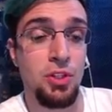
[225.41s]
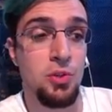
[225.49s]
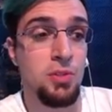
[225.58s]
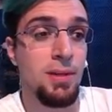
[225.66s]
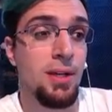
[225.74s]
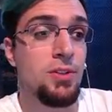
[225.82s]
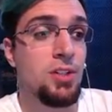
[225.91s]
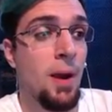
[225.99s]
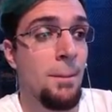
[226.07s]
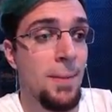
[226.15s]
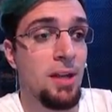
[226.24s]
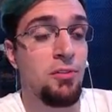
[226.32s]
Those mirrors
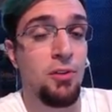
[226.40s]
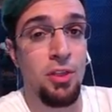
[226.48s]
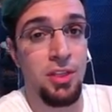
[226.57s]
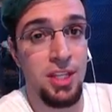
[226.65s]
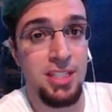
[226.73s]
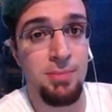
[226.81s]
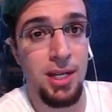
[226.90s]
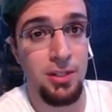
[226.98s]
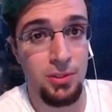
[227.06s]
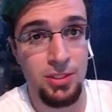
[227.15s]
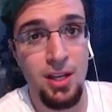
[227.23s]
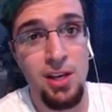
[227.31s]
are meant for these
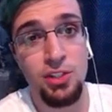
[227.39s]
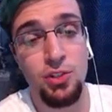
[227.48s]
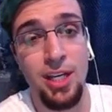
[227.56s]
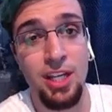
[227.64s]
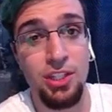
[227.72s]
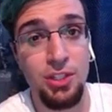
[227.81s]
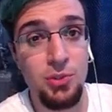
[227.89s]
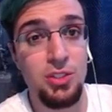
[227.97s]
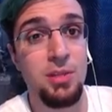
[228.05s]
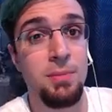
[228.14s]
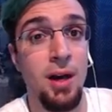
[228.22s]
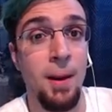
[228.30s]
medals, so I can
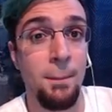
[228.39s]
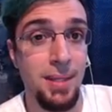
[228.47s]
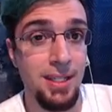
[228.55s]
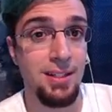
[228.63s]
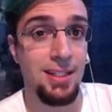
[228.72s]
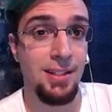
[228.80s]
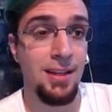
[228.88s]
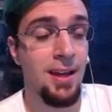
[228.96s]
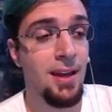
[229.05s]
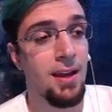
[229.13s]
use them immediately.